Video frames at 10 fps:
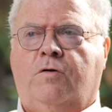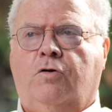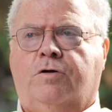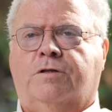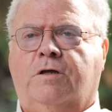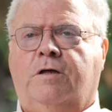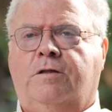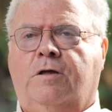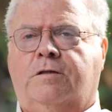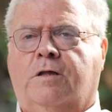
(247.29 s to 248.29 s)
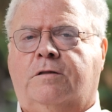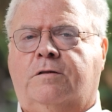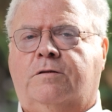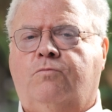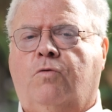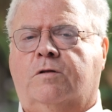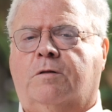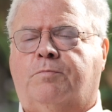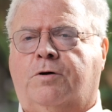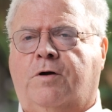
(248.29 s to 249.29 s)
if we look at what
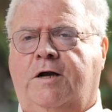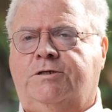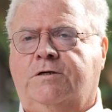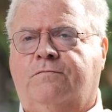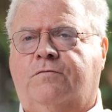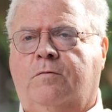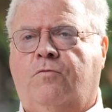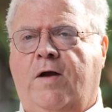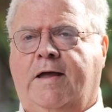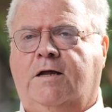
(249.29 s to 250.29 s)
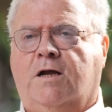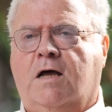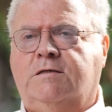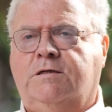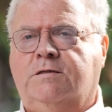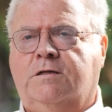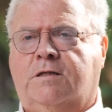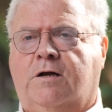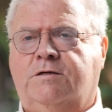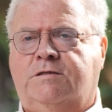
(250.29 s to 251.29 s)
the progression from recognising that
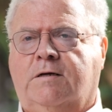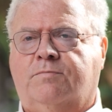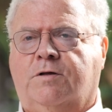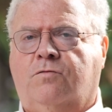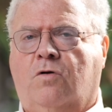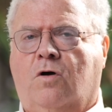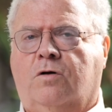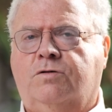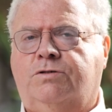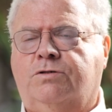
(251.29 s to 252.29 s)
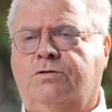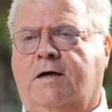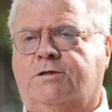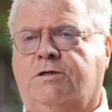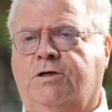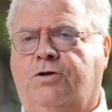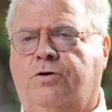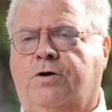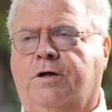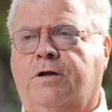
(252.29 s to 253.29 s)
there is something wrong to actually
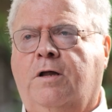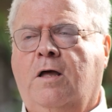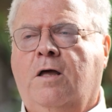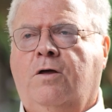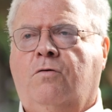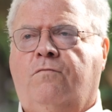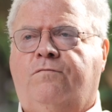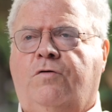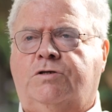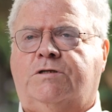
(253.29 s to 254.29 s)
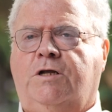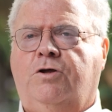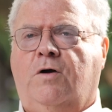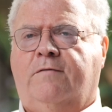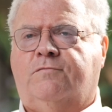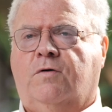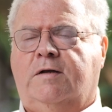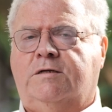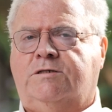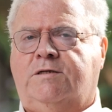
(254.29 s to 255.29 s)
curing it, firstly, you have to
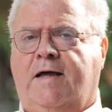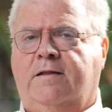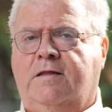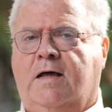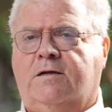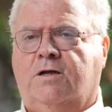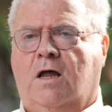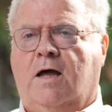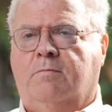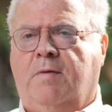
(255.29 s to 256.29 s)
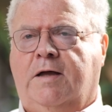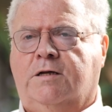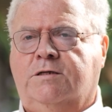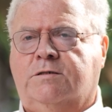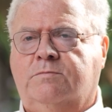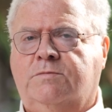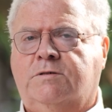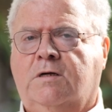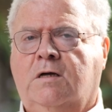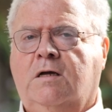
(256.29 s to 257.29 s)
understand the underlying mechanisms.